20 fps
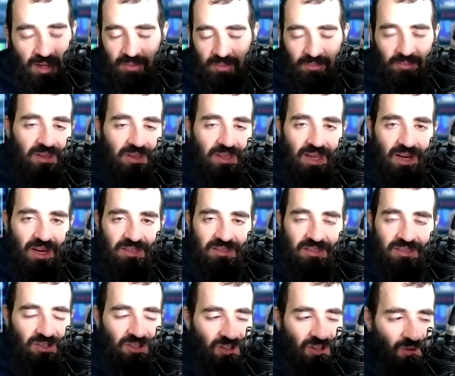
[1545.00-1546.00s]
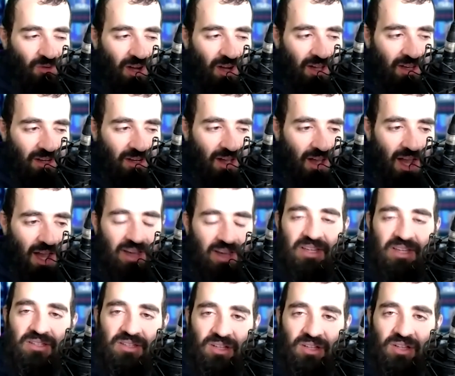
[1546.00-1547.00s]
But then I hmm. said, you know what? I
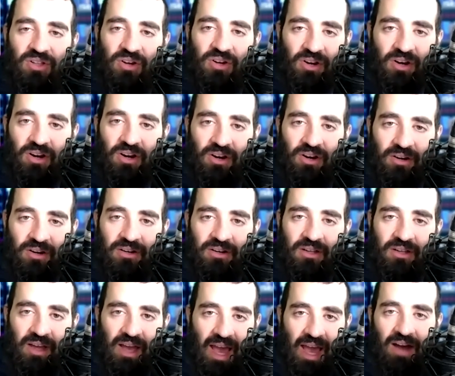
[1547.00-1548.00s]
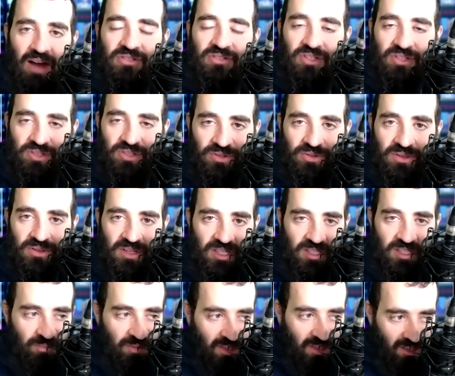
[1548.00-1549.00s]
need to learn how to do
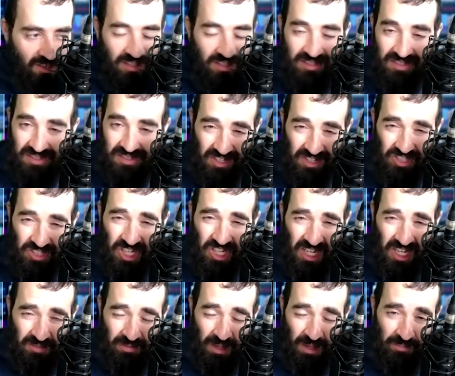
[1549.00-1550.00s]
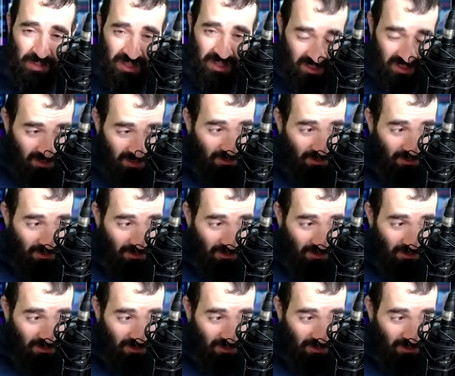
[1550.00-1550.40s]
this because this is going to change my business.